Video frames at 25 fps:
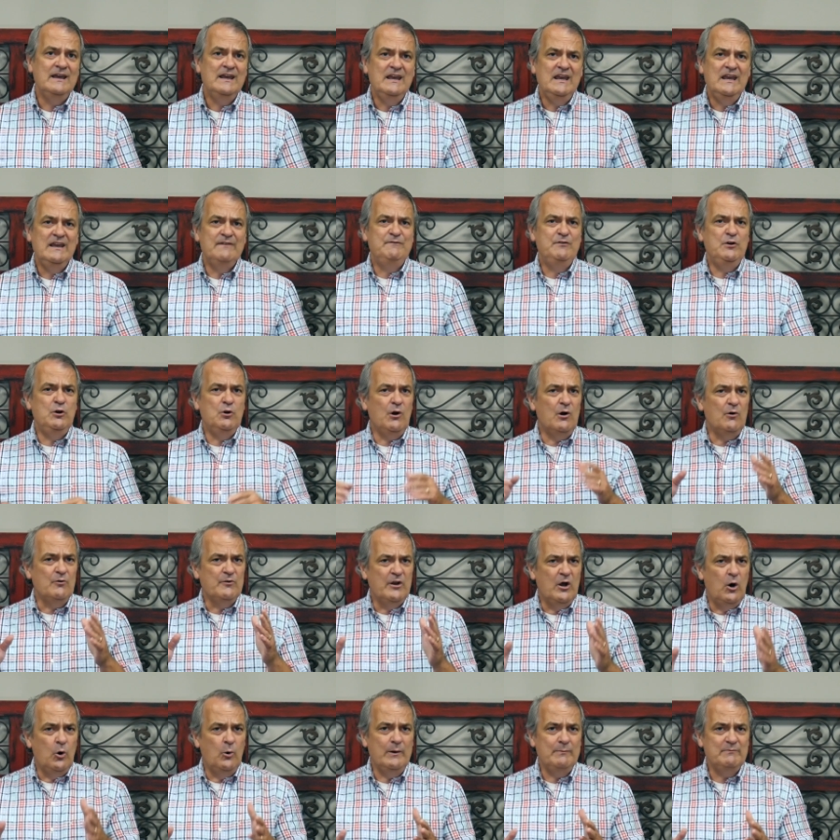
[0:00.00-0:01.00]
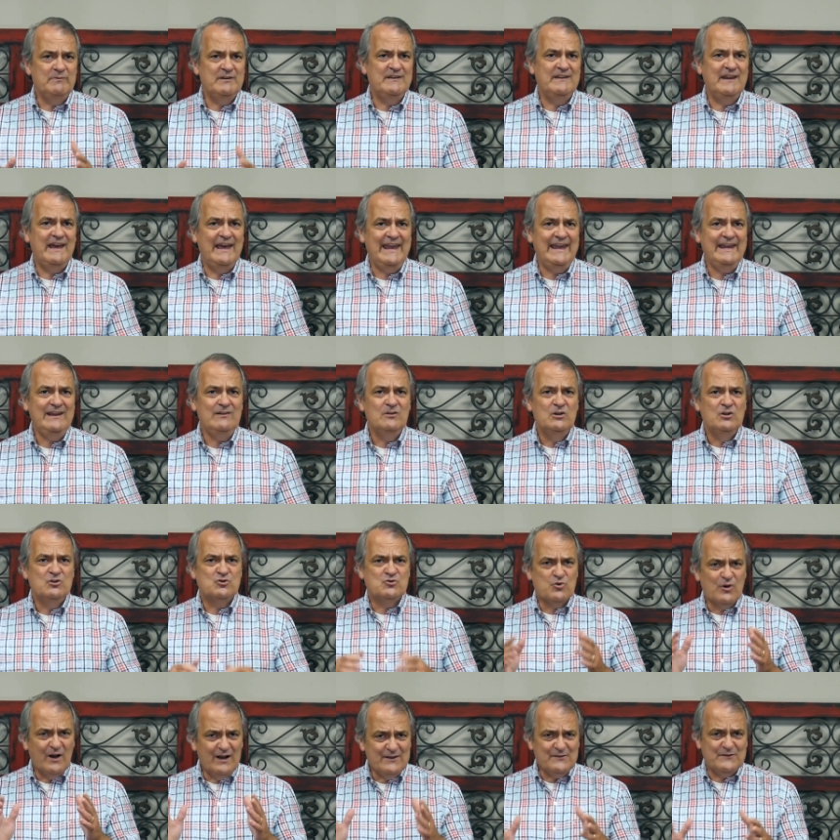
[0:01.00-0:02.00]
If you don't know Him today,
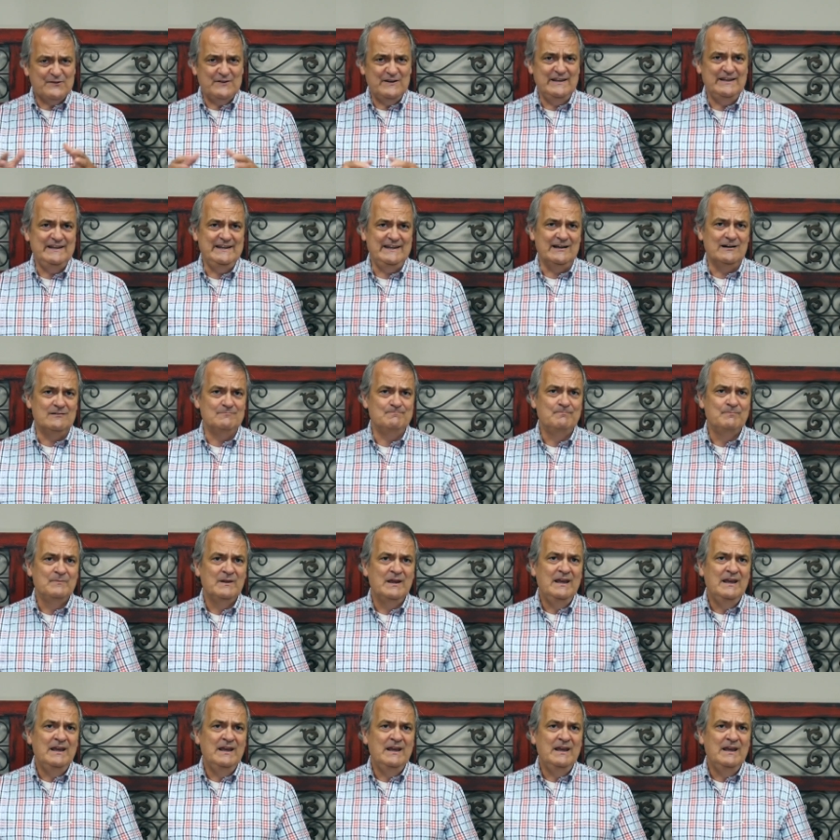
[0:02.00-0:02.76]
trust in Him.